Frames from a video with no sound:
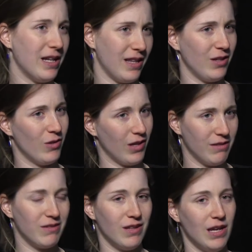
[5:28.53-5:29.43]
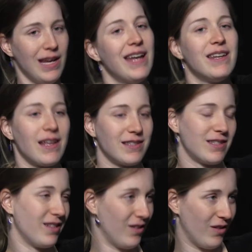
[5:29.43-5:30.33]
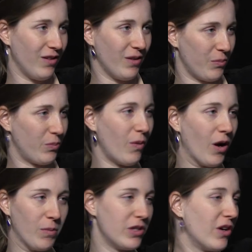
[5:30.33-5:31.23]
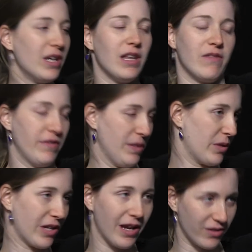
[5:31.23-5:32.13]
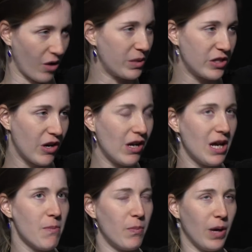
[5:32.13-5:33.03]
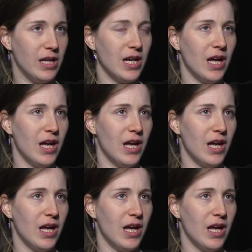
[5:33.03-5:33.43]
I think you can, and that's still arbitrary, like 50% is arbitrary, but